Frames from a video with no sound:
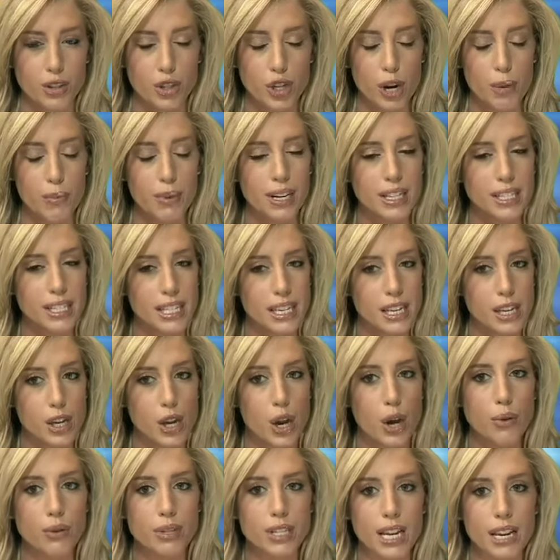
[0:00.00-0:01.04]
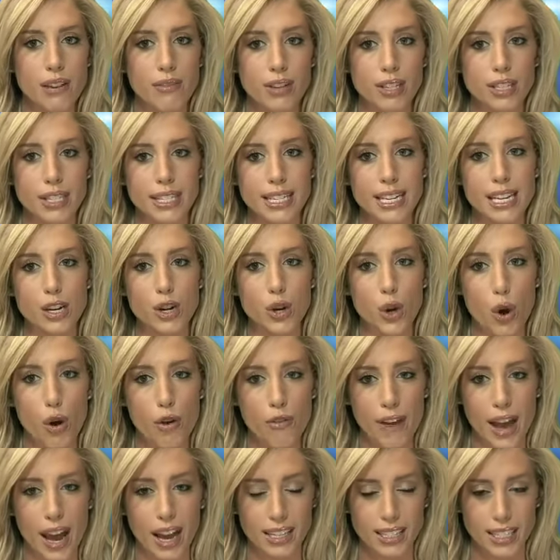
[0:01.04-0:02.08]
Chairman and CEO David C.
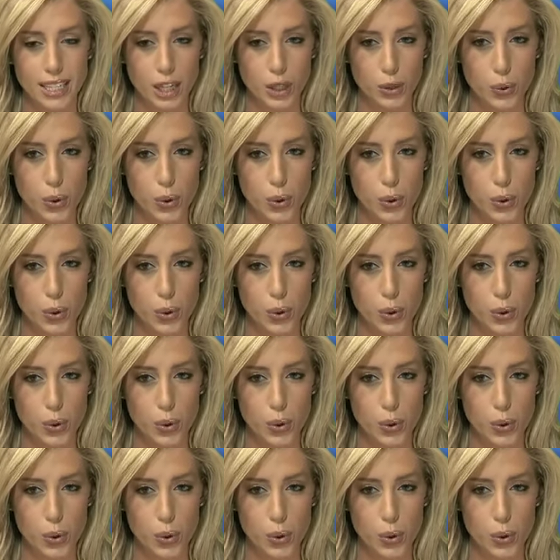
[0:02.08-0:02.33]
Novak said,